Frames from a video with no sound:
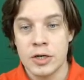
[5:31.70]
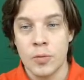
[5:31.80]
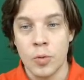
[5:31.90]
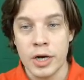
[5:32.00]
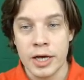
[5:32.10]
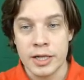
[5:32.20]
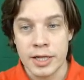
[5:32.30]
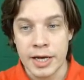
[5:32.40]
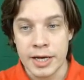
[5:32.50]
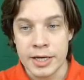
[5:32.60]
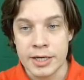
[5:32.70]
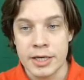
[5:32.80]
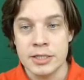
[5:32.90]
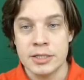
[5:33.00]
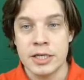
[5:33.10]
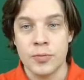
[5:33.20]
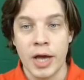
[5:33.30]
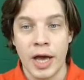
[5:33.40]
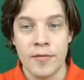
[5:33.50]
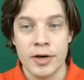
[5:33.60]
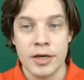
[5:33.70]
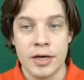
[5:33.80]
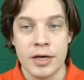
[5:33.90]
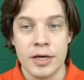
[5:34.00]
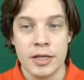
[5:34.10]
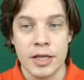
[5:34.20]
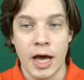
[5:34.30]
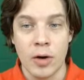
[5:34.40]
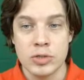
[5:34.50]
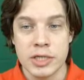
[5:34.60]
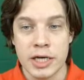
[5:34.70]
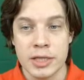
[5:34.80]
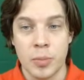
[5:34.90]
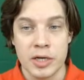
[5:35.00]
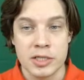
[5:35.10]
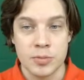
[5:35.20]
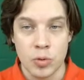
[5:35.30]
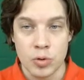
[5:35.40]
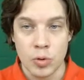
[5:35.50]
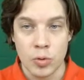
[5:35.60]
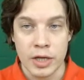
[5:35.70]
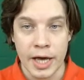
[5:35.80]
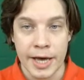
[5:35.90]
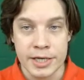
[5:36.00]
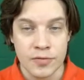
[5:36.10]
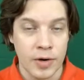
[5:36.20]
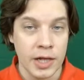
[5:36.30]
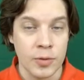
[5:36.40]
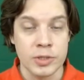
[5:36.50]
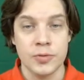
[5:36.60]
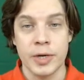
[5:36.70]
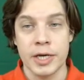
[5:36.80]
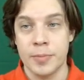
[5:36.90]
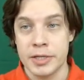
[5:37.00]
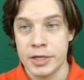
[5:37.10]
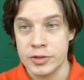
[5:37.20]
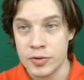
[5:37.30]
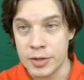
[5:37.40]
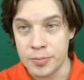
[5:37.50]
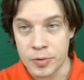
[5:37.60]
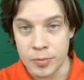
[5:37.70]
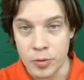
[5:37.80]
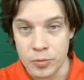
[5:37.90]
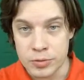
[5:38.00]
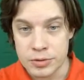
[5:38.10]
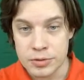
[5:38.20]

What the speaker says: what I like is that we have an outside pass pawn on the h file, which we can potentially promote.